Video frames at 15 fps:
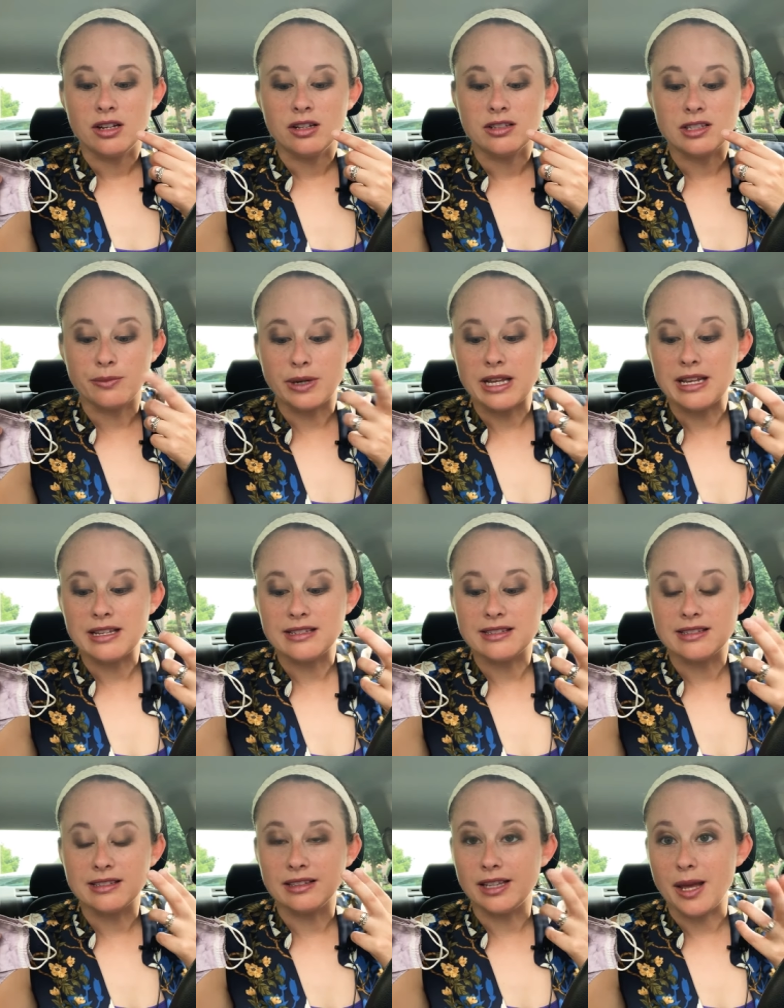
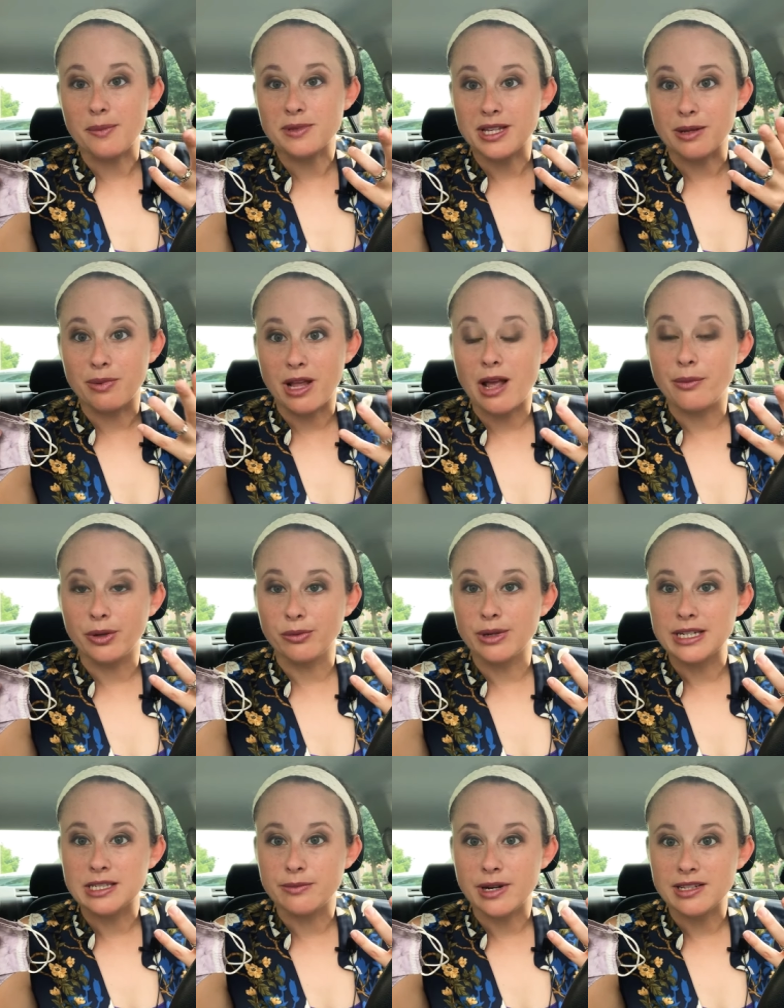somebody's lips, like being able to
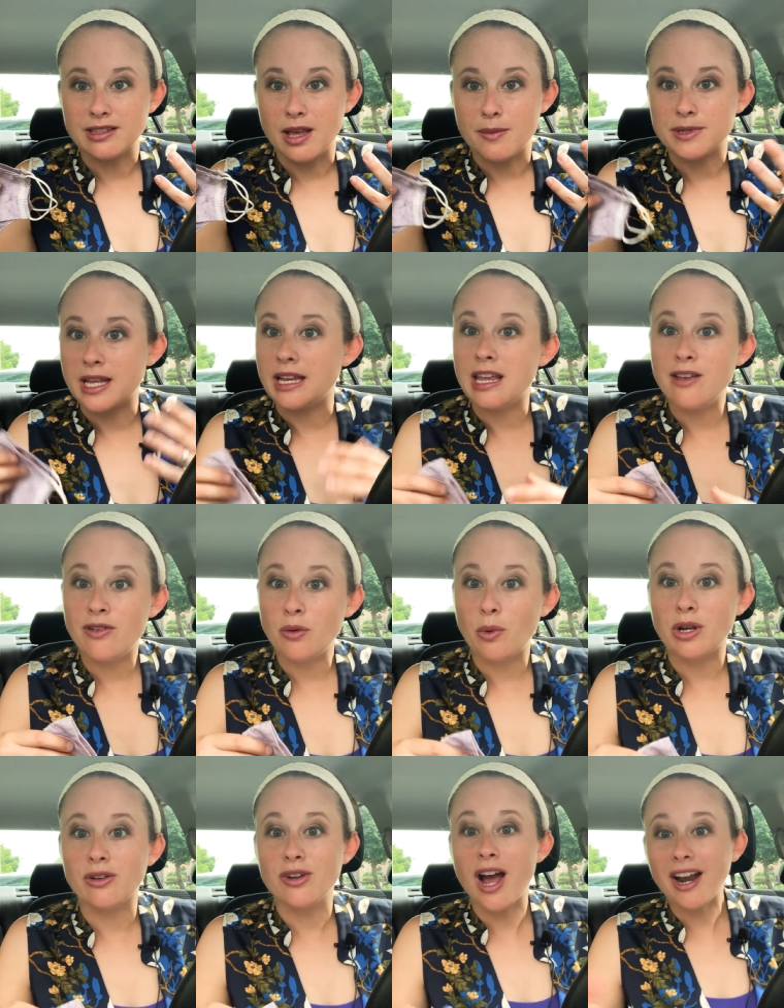read somebody's lips. And even
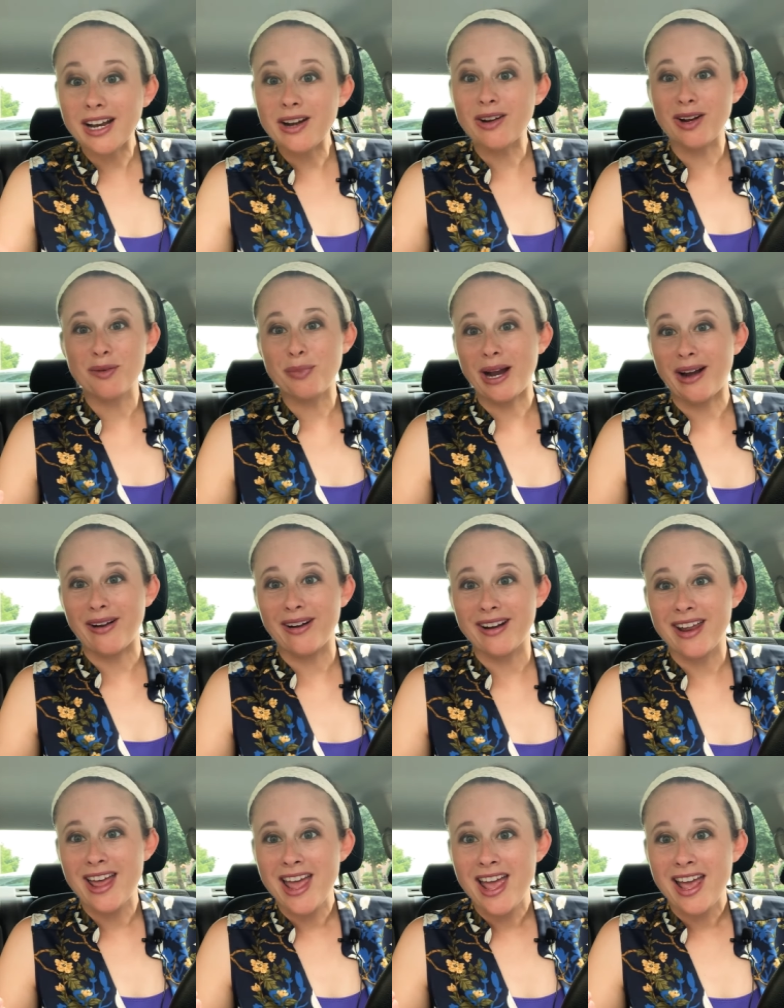when you're not hearing
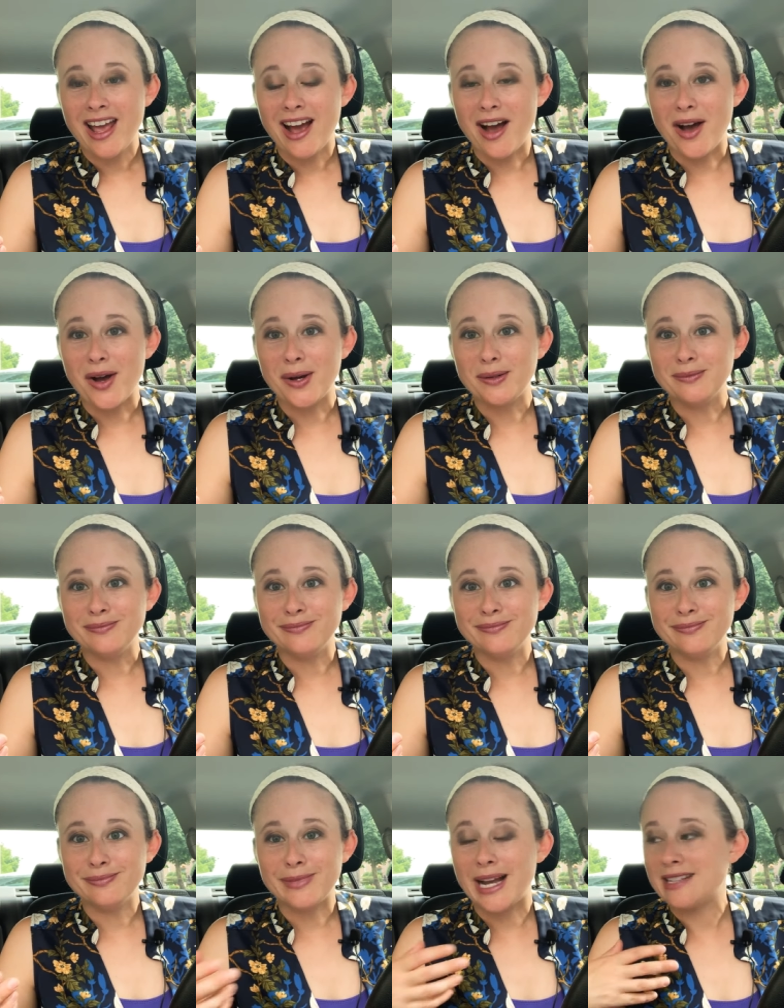impaired, um,
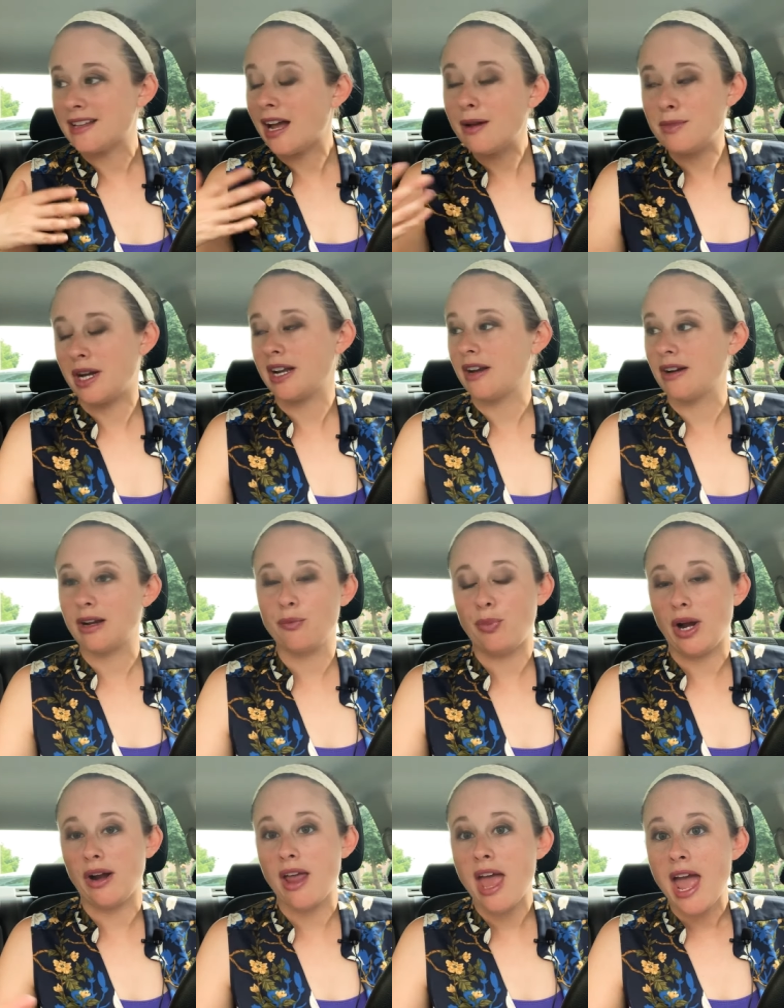as I am not hearing
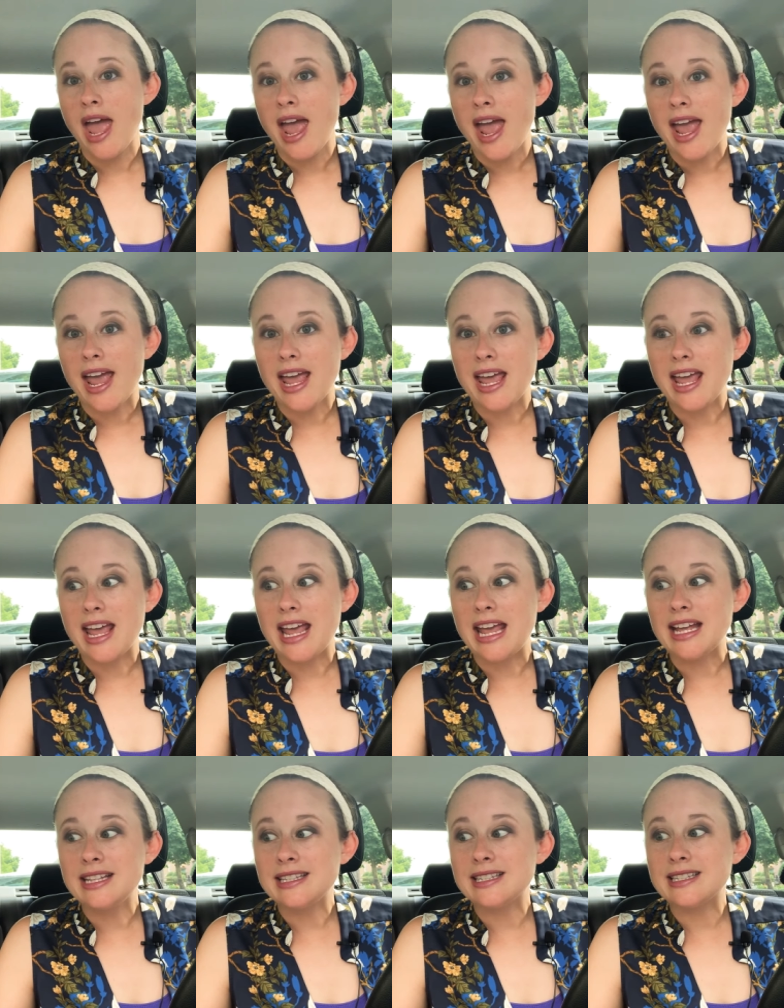impaired,
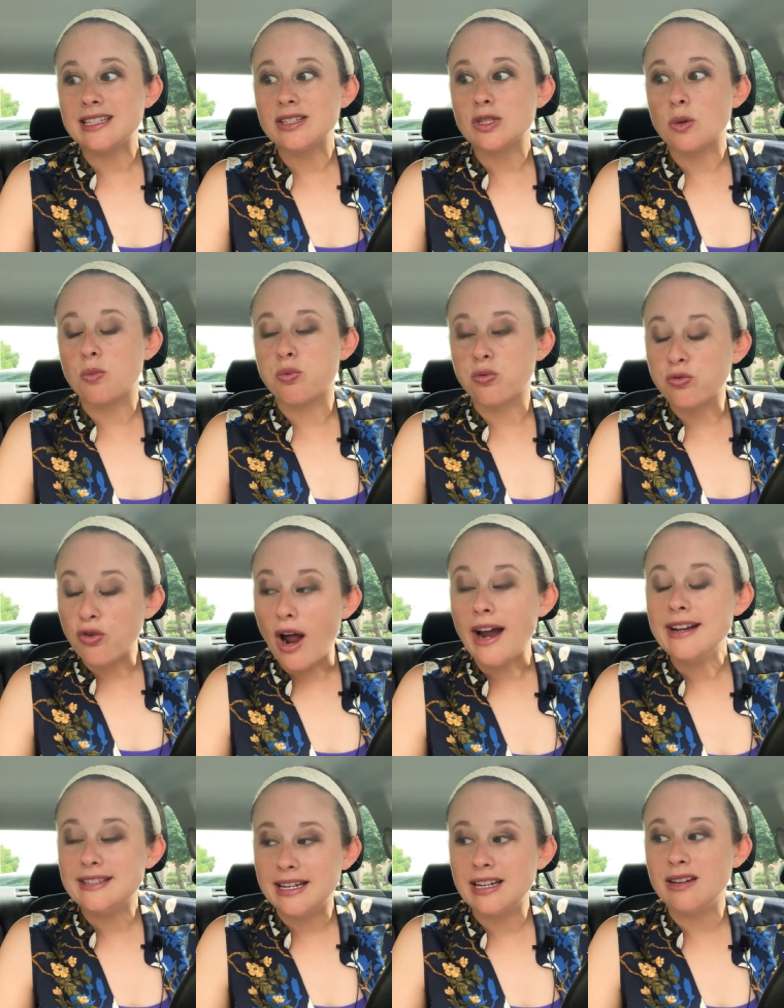it's
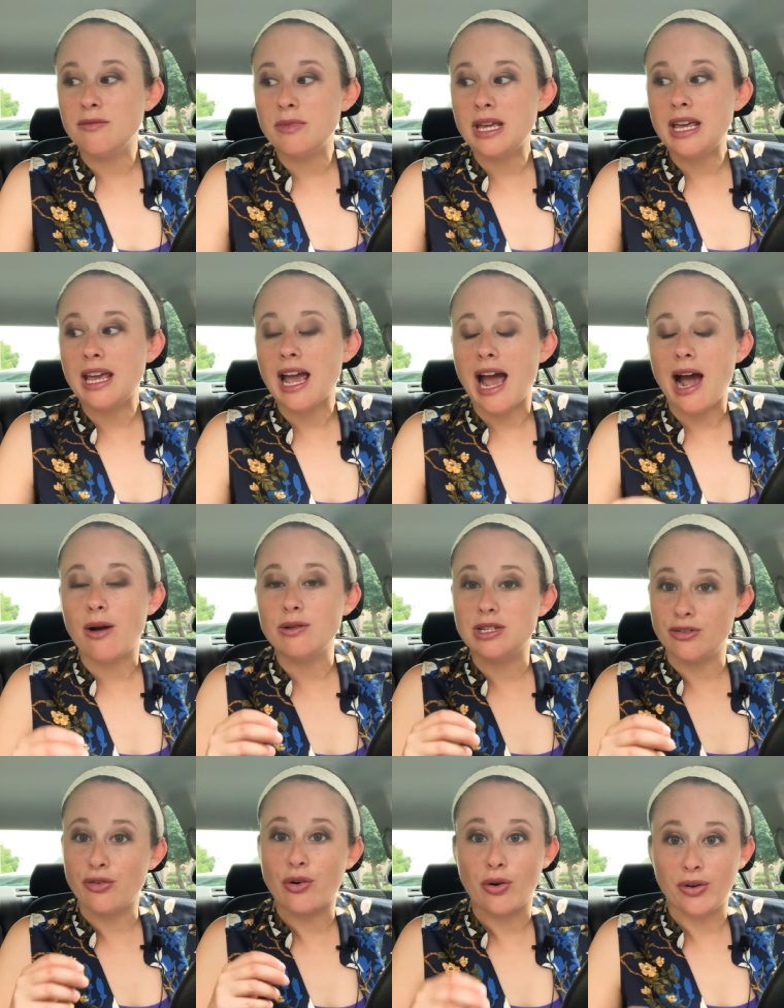surprising to me how
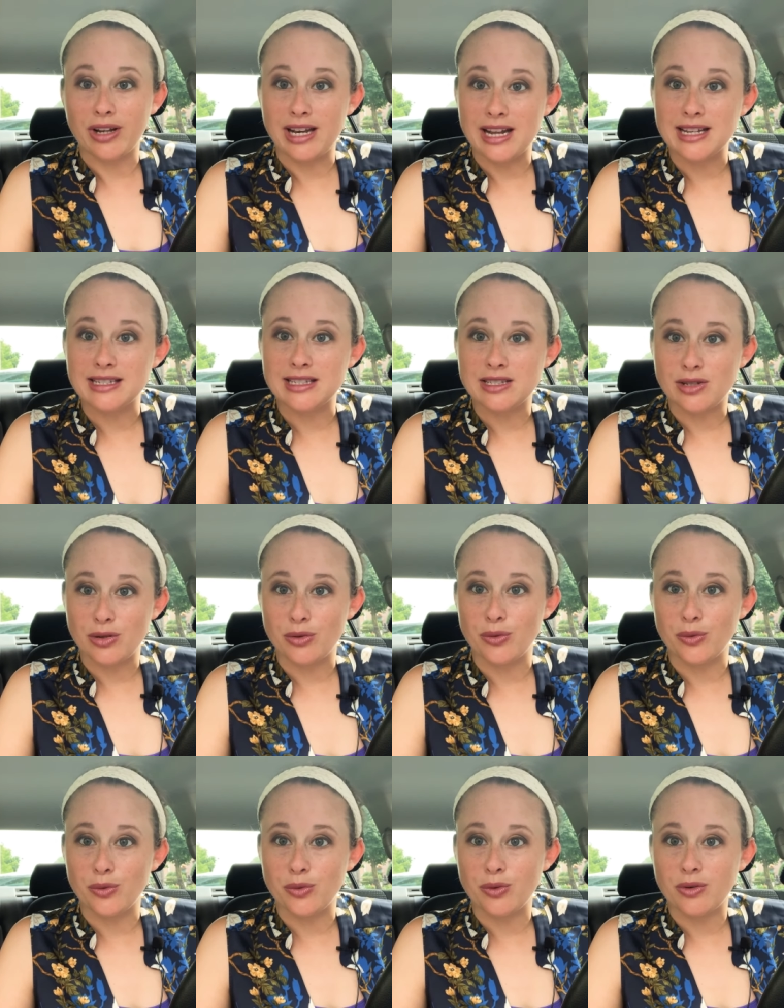difficult it is
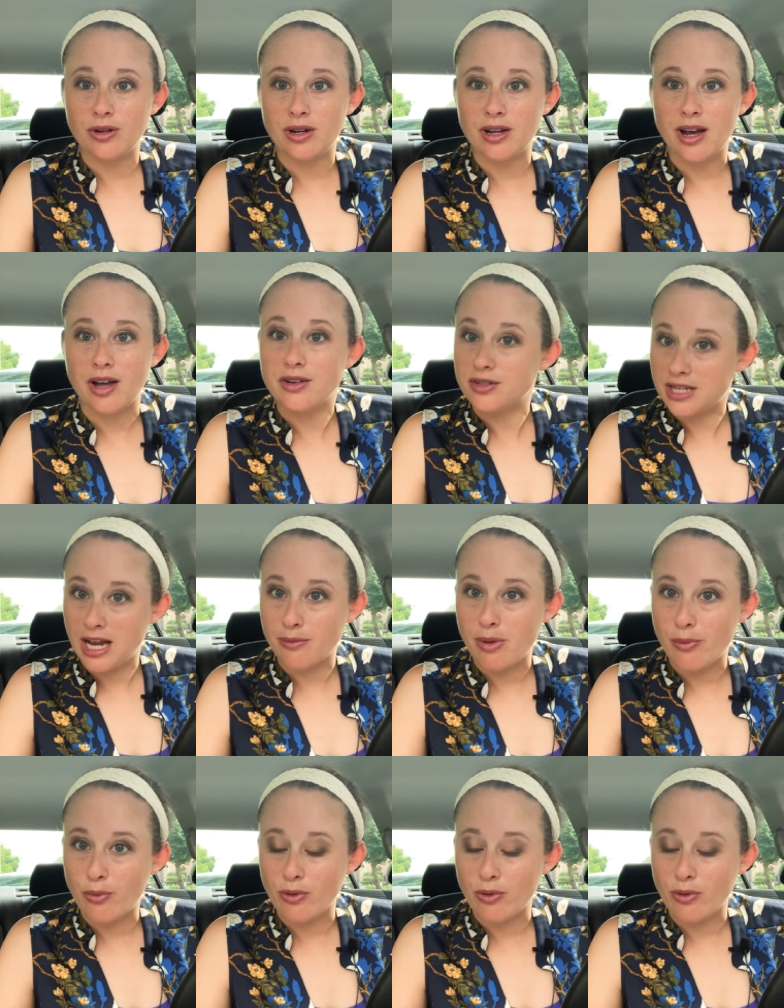to understand people